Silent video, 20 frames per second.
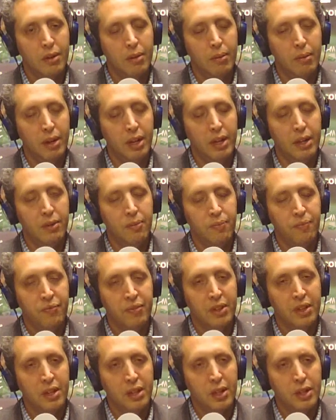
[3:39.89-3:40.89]
Right.
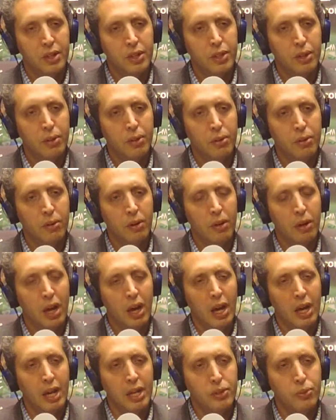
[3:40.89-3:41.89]
So
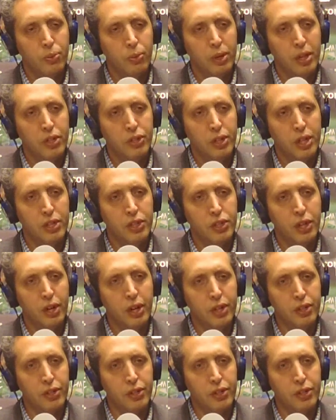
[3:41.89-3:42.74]
I guess where did you get started?